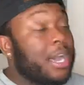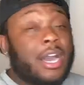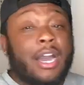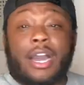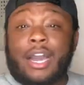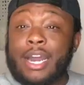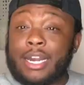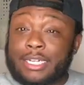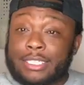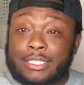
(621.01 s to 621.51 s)

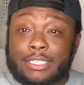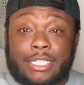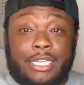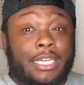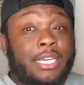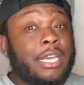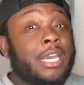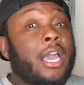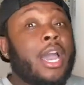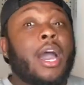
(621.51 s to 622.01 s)

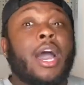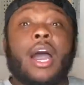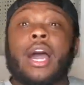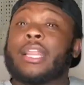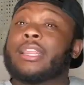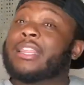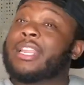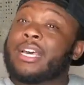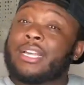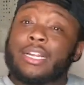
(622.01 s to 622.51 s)
Honestly, a
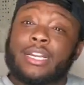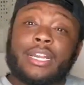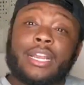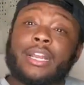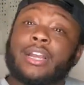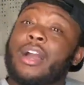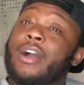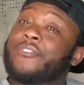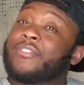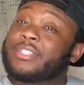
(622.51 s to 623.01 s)
lot of their
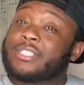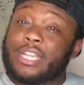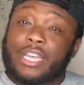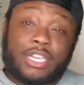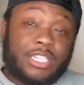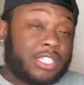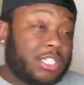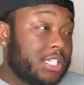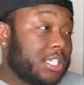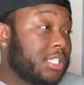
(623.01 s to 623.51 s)

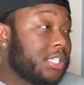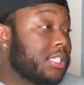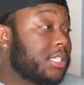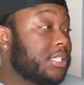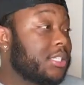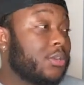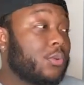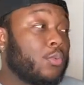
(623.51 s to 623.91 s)
conversations